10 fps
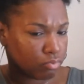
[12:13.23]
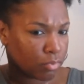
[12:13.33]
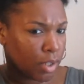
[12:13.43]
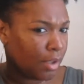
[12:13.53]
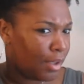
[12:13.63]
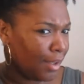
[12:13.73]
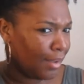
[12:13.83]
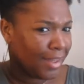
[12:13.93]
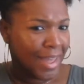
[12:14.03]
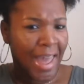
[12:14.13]

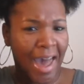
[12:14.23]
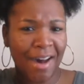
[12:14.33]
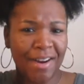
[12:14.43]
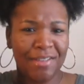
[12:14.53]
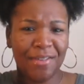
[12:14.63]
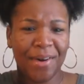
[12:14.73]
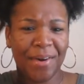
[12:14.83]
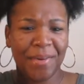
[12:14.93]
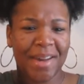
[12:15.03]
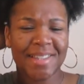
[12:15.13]
I don't even
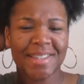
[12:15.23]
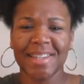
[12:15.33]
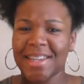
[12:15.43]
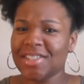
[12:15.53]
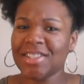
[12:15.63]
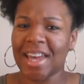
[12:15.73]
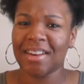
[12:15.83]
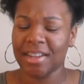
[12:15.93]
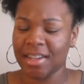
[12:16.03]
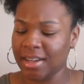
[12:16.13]
want to waste it. That's just
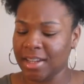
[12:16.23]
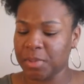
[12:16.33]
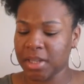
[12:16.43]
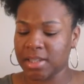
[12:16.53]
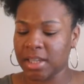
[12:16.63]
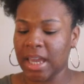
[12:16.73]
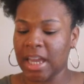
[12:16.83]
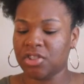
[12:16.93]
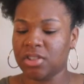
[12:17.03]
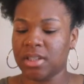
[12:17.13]
how good it is because it
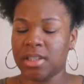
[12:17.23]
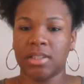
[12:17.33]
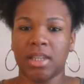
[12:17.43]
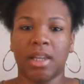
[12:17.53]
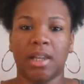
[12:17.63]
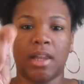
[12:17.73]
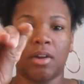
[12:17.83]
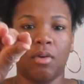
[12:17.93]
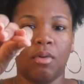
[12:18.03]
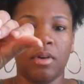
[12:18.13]
actually does contain a lot
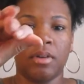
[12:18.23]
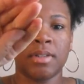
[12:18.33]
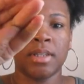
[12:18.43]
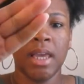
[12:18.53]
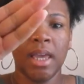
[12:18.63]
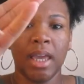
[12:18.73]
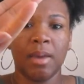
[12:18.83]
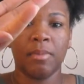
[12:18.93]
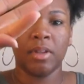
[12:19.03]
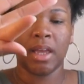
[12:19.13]
of oils
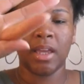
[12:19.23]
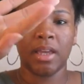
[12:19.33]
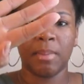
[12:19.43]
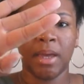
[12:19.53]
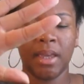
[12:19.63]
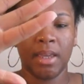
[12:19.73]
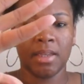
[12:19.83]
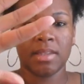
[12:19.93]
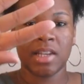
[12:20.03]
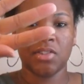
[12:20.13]
and like my
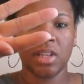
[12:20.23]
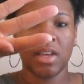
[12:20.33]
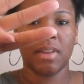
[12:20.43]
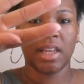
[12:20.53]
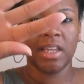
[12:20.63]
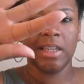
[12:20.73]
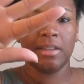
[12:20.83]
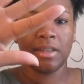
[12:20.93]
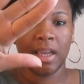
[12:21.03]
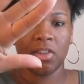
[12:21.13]
hands actually have like a
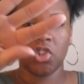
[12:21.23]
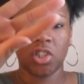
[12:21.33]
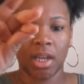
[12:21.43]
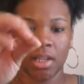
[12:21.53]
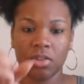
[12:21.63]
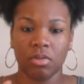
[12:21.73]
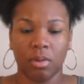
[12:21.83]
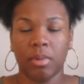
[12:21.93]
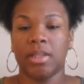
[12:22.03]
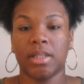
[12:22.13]
nice shine to
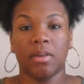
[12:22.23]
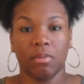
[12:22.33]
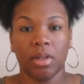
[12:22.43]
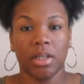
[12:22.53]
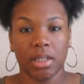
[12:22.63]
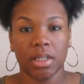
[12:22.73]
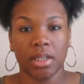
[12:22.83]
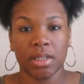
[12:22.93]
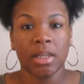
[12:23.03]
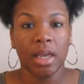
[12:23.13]
them because it really
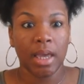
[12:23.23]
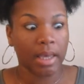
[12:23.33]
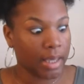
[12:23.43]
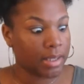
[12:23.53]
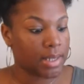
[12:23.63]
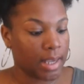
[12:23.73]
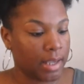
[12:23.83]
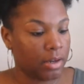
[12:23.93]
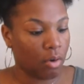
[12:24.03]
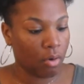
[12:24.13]
does
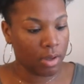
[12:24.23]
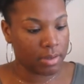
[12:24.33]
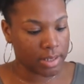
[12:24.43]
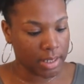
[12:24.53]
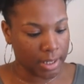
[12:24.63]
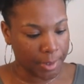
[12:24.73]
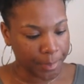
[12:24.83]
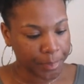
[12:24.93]
contain oils in it.